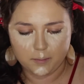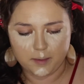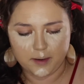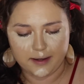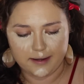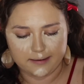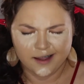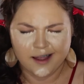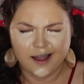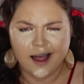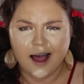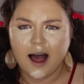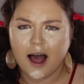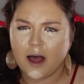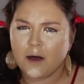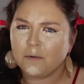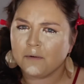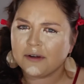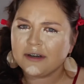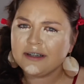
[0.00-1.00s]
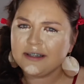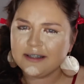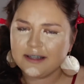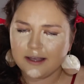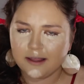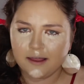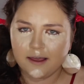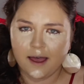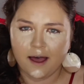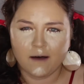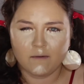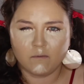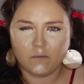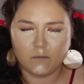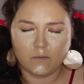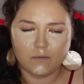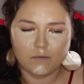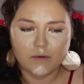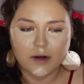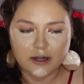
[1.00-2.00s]
but I want to say they have
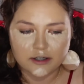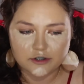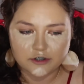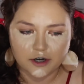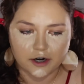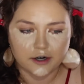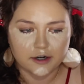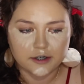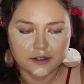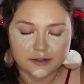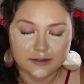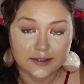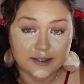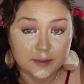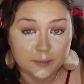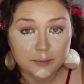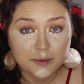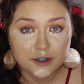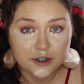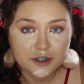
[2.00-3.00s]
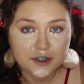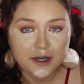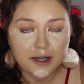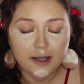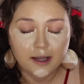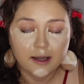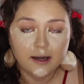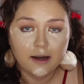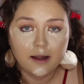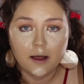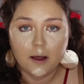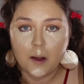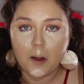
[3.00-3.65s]
a deeper shade,